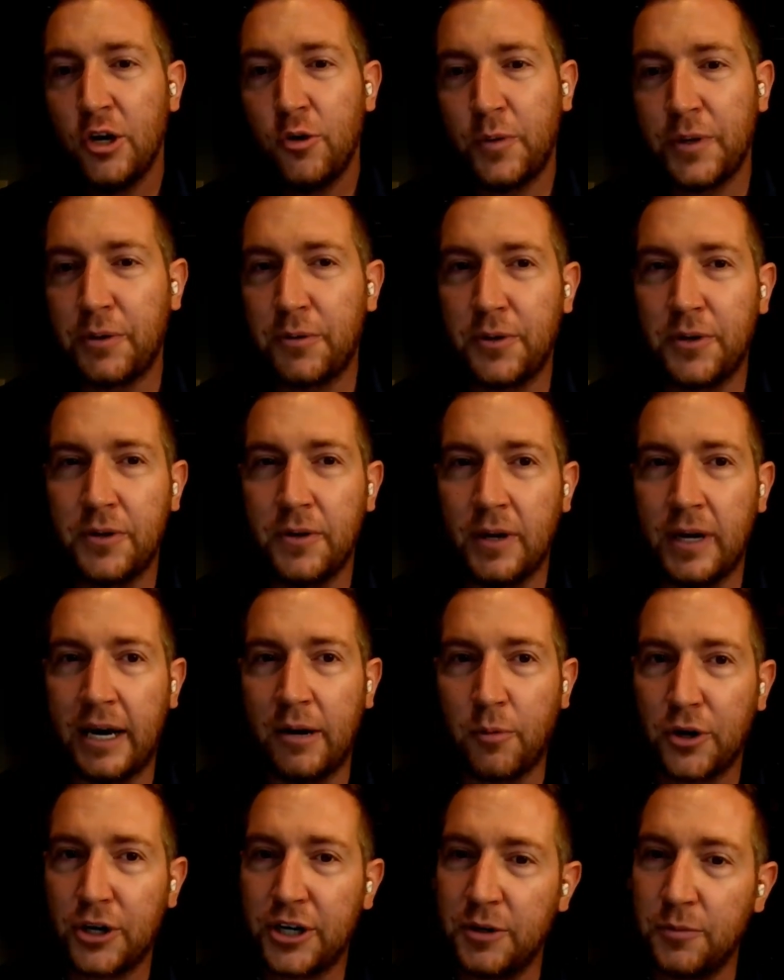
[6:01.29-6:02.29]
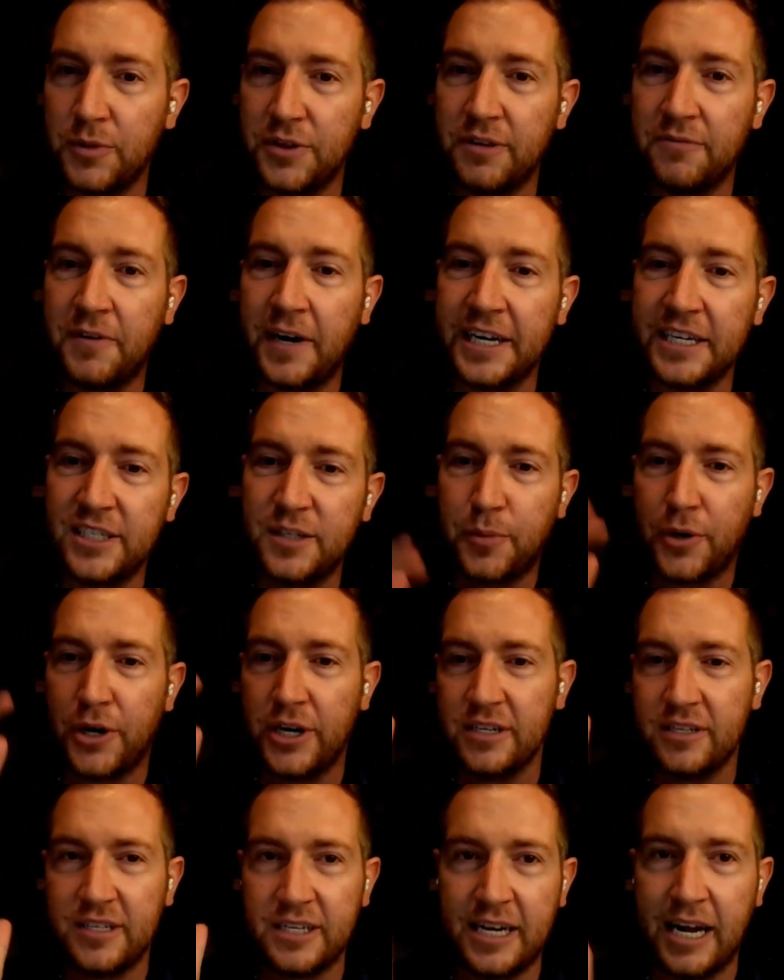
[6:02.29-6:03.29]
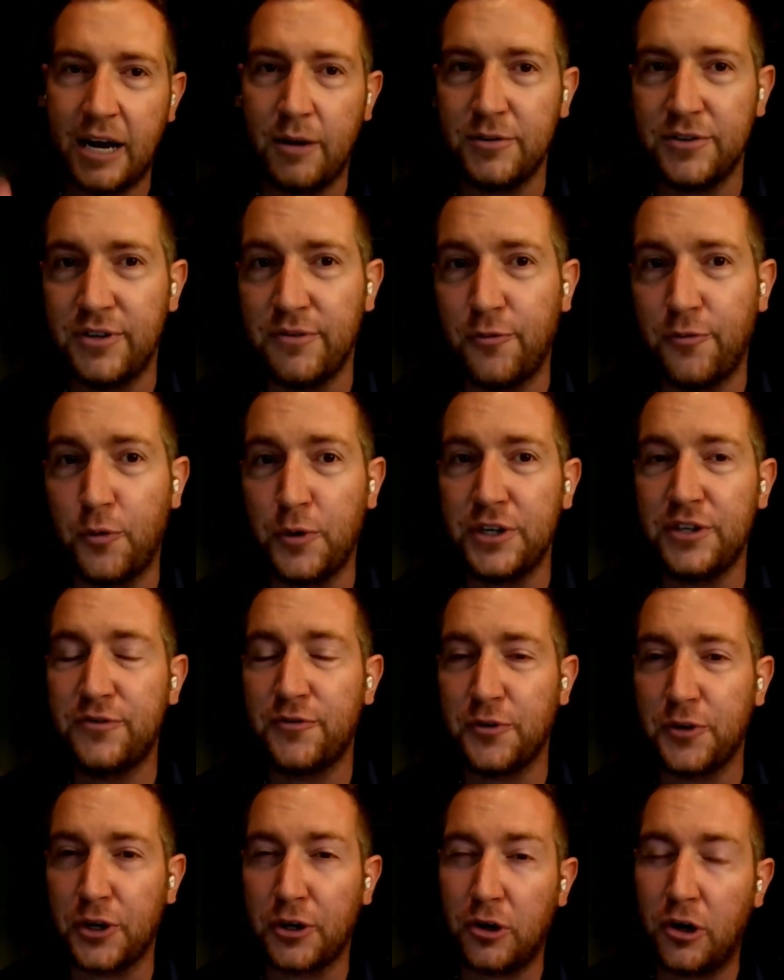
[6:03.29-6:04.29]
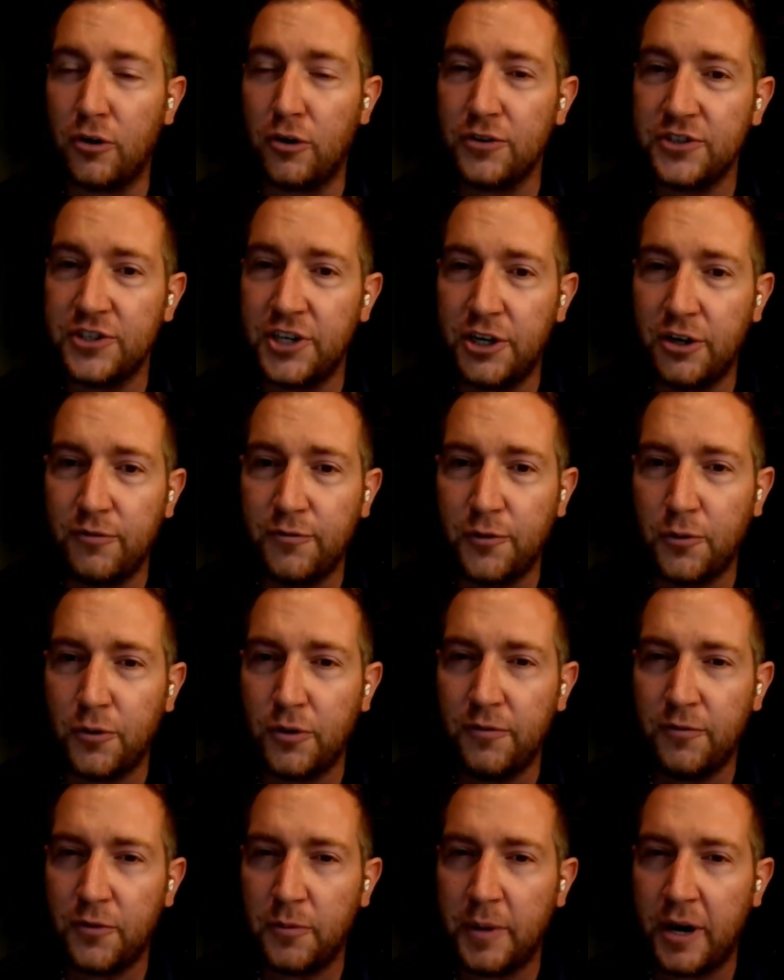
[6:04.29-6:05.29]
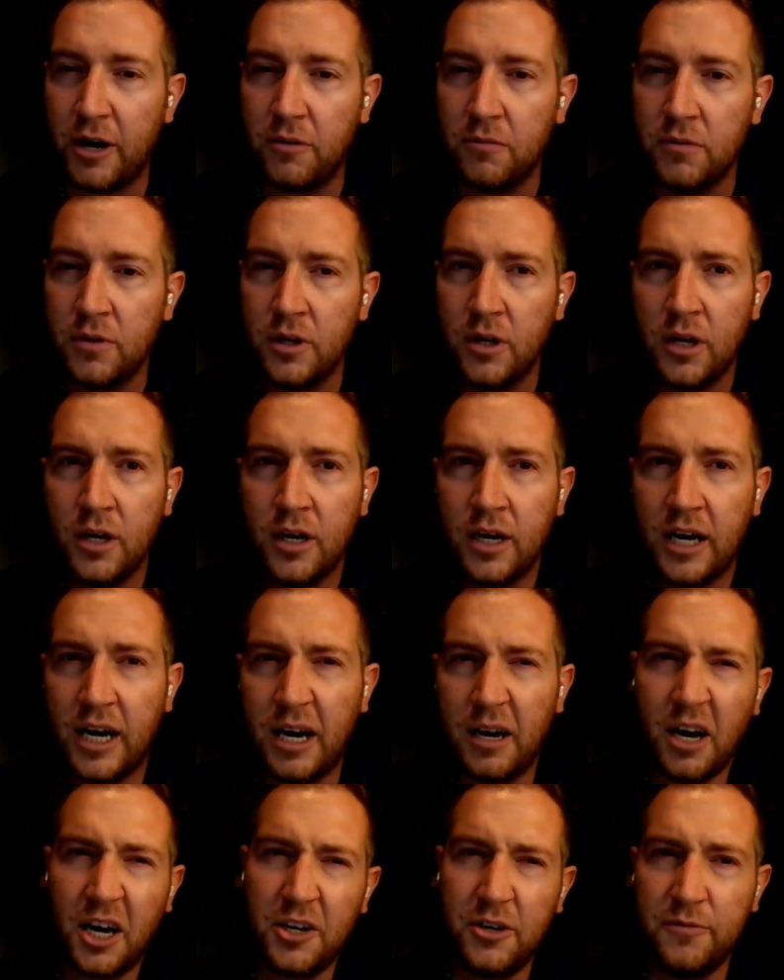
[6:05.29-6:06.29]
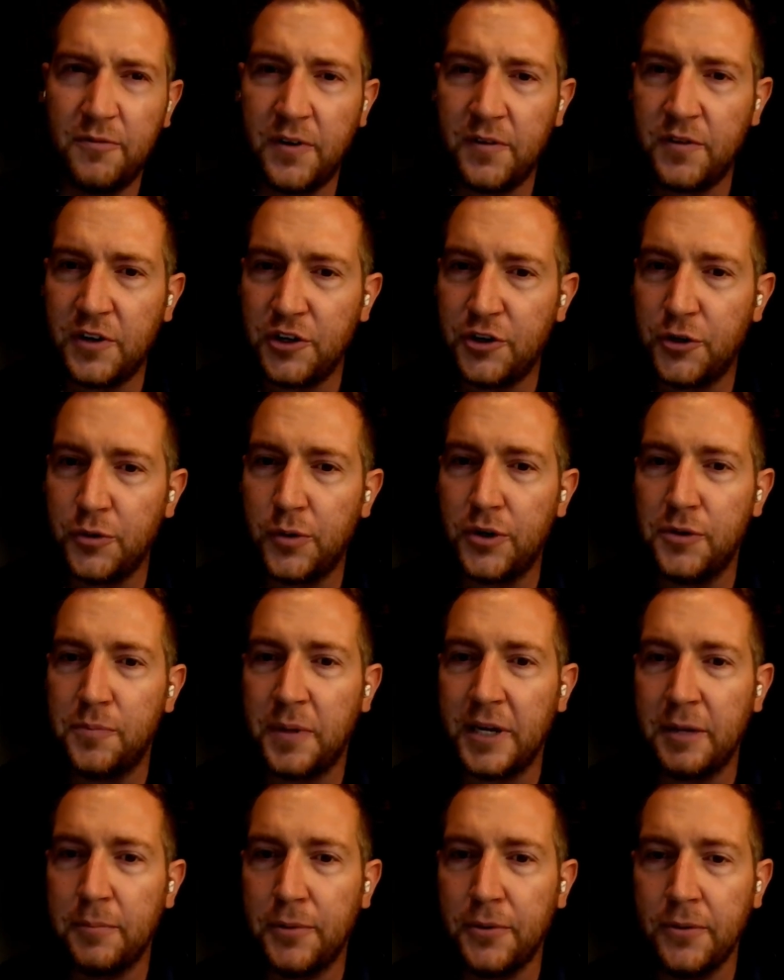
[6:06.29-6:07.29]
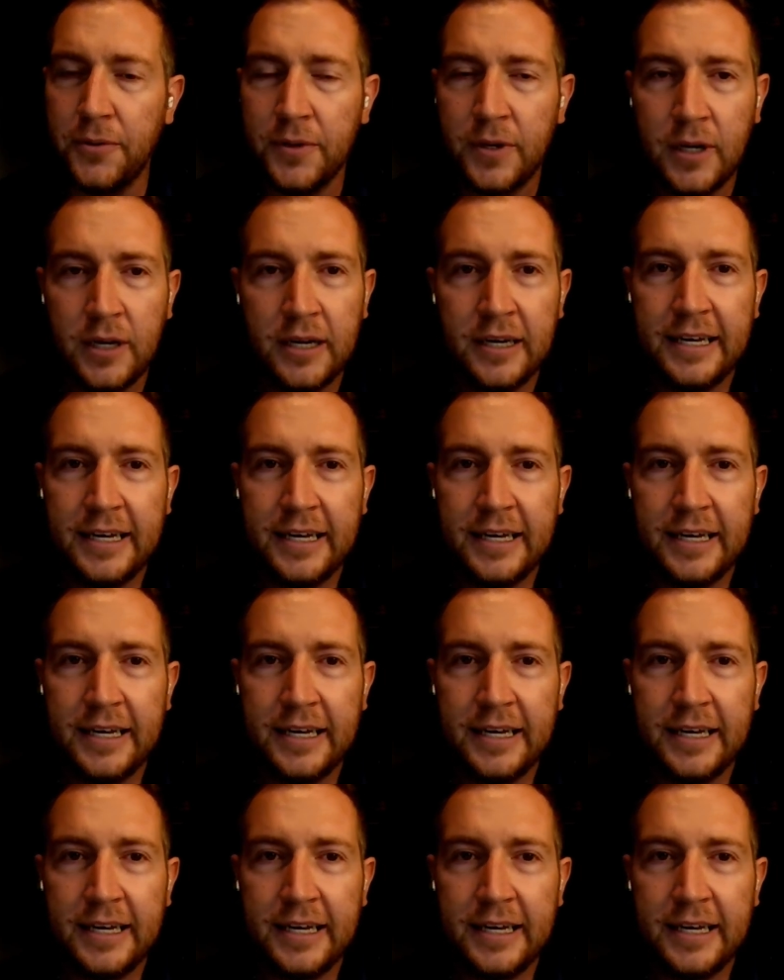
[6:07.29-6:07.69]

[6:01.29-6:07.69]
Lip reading: We were working with the vice president. I was the voice for the call center floor for about 150, 200 people.